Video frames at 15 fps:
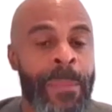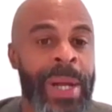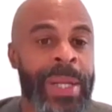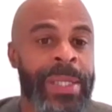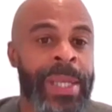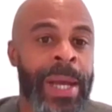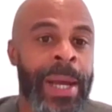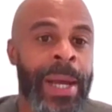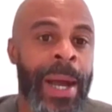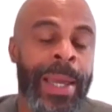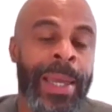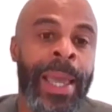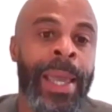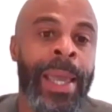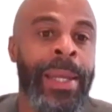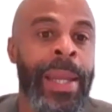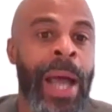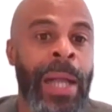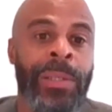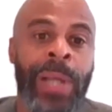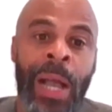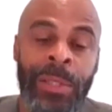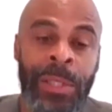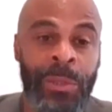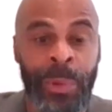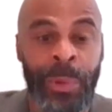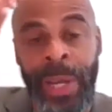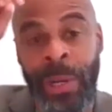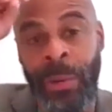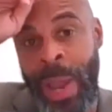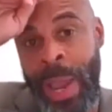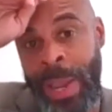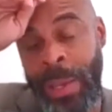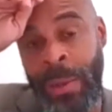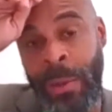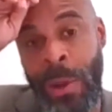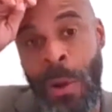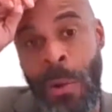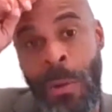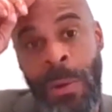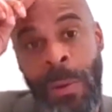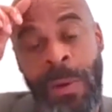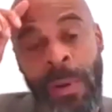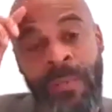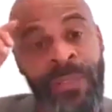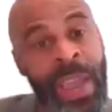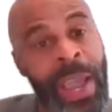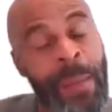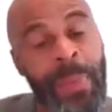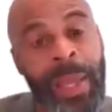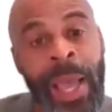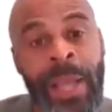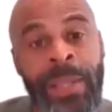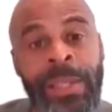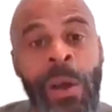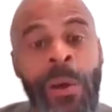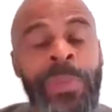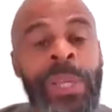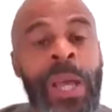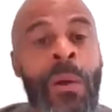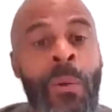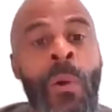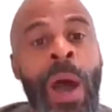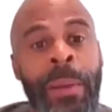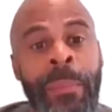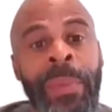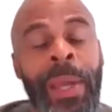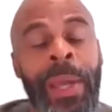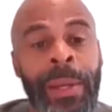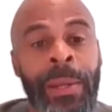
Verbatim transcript: But uh, again, I'll, I'll just reiterate, you know, family has helped out quite a bit.